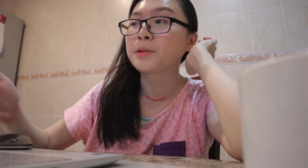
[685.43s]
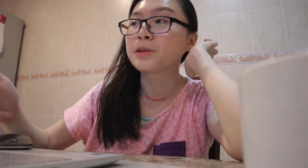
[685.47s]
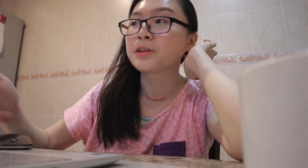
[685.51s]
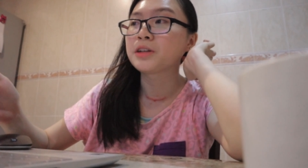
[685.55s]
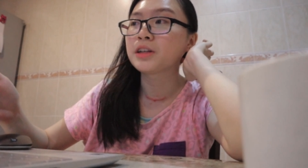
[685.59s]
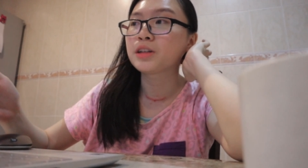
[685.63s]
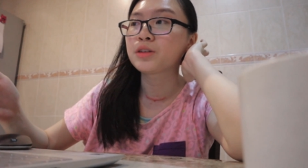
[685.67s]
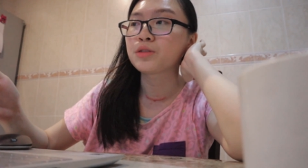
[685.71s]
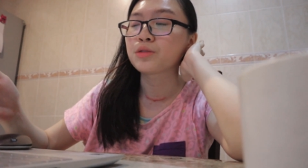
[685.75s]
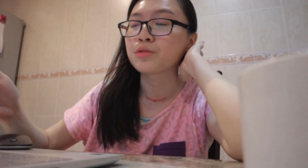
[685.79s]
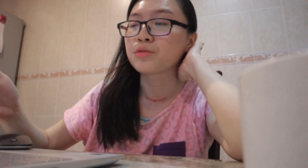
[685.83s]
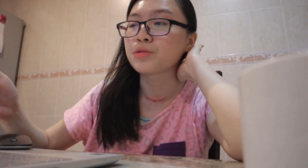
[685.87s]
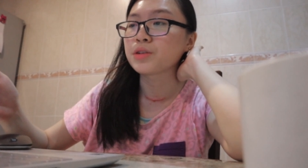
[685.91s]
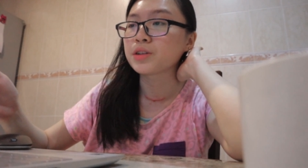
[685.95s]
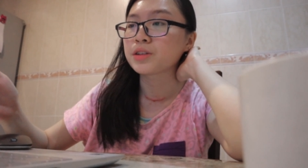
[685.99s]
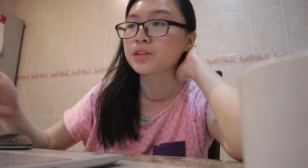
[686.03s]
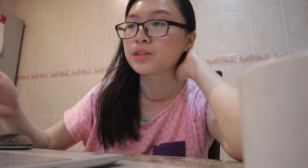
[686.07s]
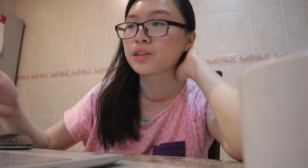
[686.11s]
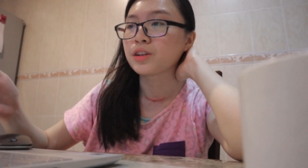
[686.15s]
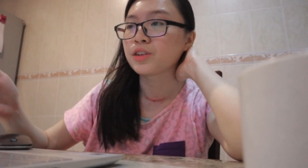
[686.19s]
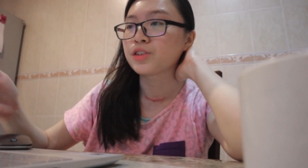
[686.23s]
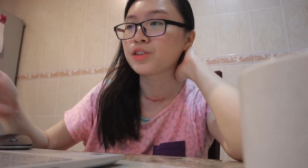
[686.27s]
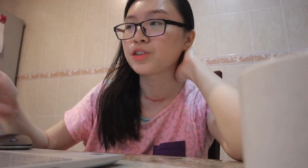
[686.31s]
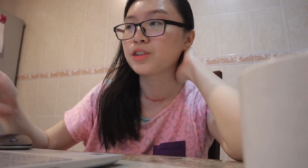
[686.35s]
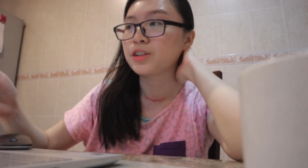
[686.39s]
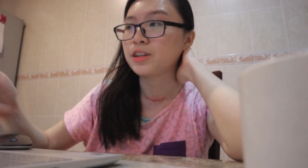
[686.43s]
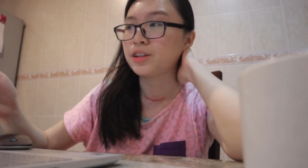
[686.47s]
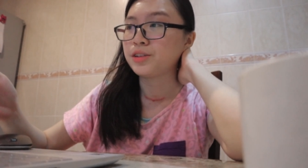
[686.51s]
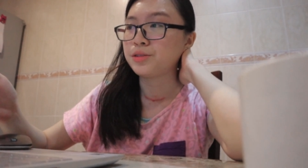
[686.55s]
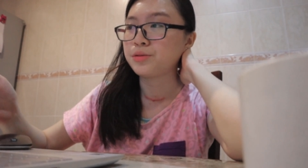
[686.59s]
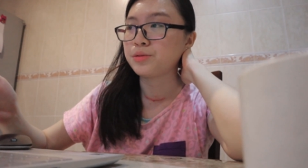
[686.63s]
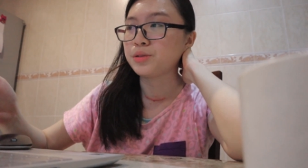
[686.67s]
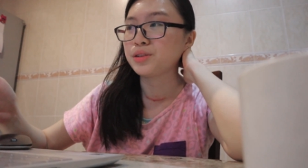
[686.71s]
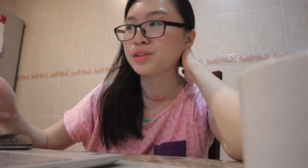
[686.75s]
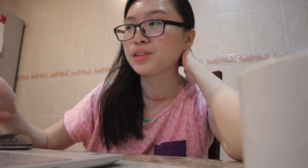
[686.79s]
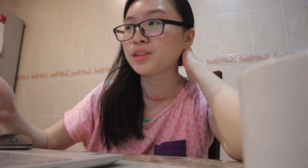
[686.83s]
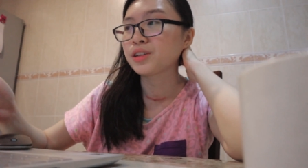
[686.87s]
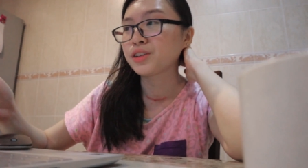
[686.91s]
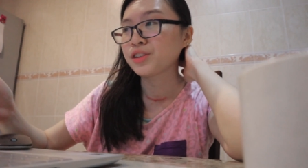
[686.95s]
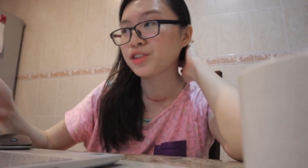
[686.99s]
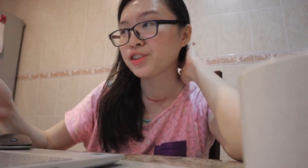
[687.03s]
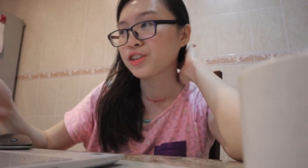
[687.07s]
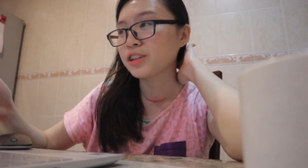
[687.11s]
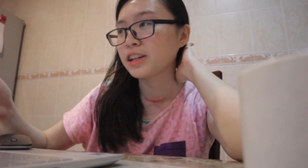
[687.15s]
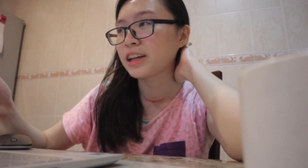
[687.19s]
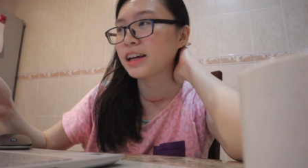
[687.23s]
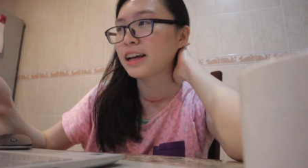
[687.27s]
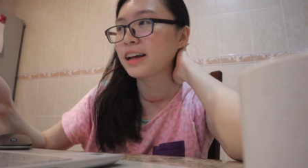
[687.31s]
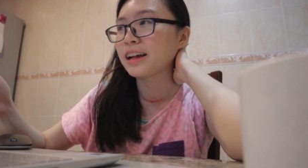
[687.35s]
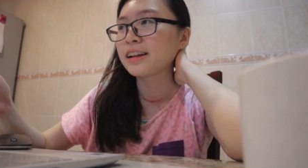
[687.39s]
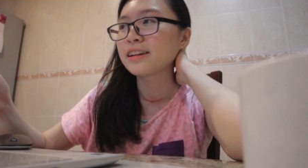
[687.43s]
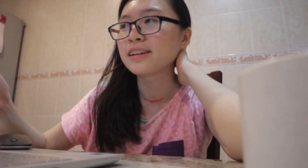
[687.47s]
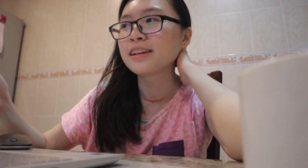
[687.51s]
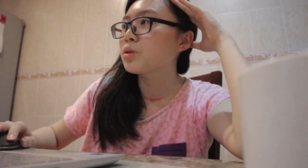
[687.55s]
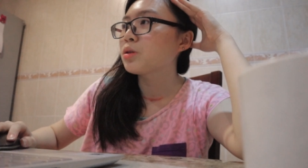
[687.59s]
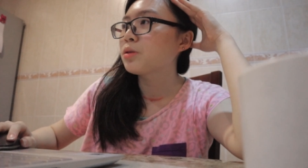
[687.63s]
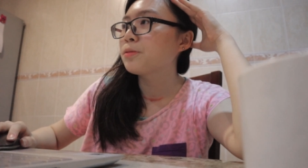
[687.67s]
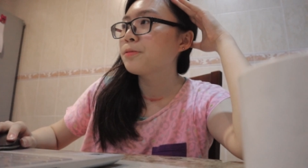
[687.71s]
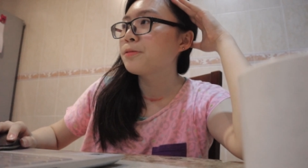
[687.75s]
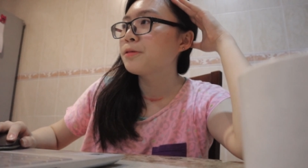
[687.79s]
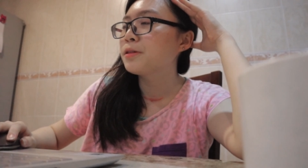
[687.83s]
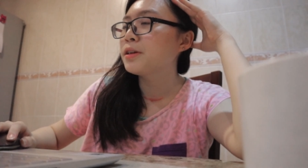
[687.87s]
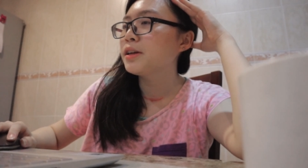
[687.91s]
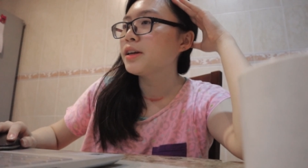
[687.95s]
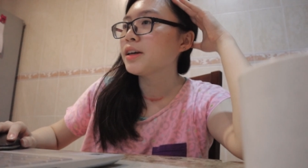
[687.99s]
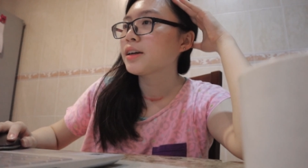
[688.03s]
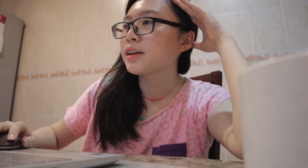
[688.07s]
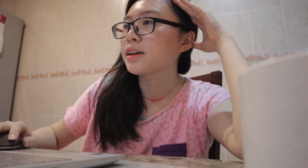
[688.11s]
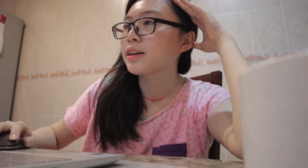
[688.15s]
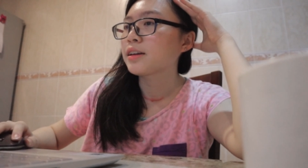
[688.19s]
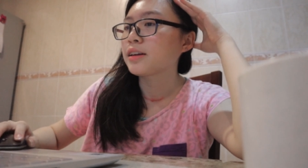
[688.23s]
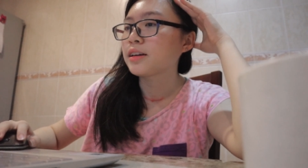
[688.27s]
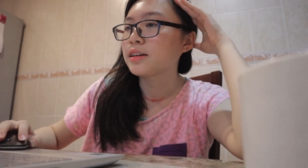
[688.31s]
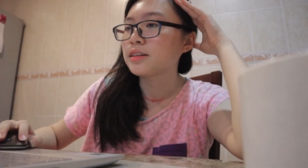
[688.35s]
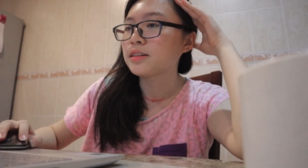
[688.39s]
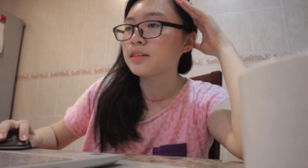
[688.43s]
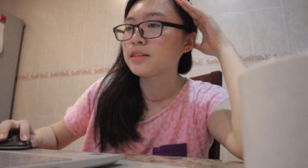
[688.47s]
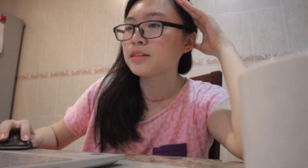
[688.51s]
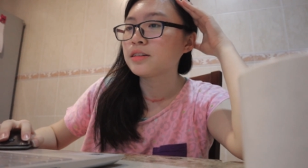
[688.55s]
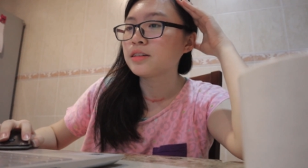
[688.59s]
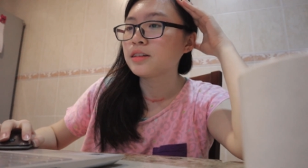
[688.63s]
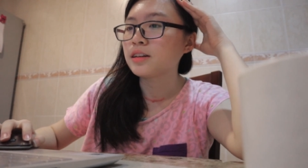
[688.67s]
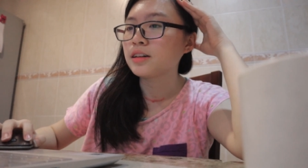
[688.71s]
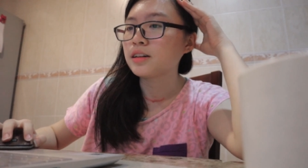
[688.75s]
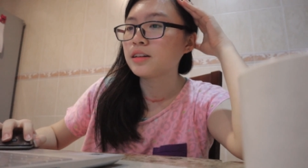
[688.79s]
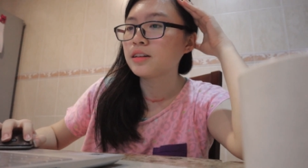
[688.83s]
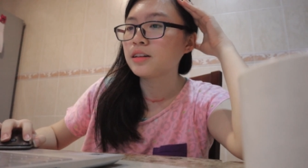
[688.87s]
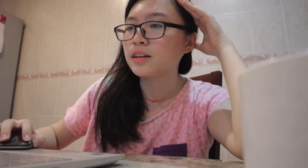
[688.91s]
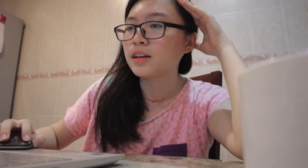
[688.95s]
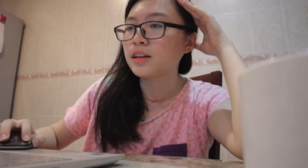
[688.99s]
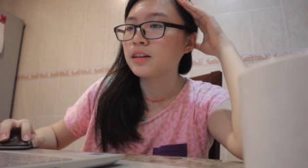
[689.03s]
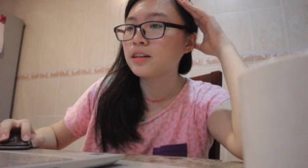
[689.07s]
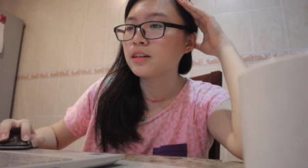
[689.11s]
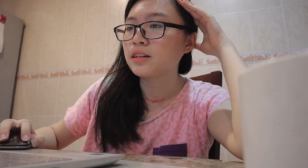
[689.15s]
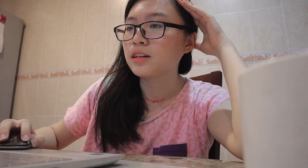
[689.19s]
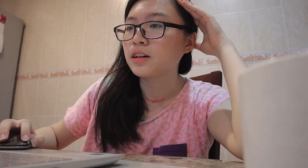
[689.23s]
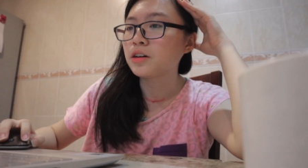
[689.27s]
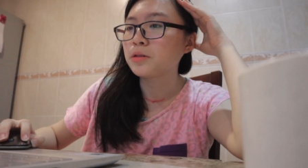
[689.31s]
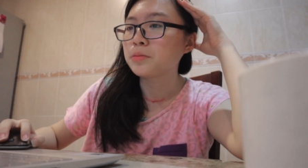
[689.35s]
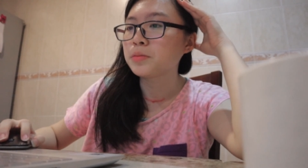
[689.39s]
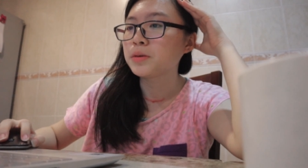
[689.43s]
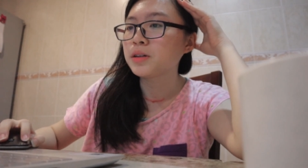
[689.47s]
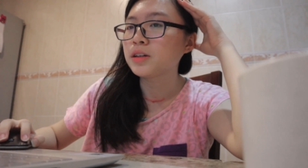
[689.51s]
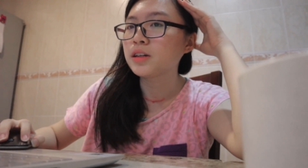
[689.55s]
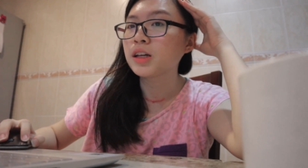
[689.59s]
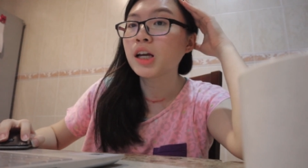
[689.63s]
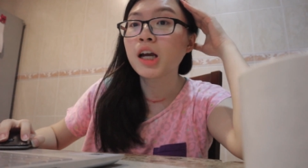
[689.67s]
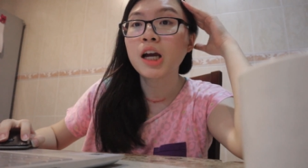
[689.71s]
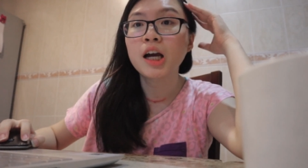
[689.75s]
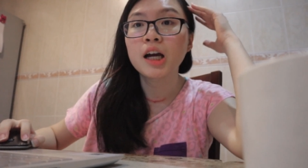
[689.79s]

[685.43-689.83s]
You need to research this, research that. So hopefully I can get this done and then I'll be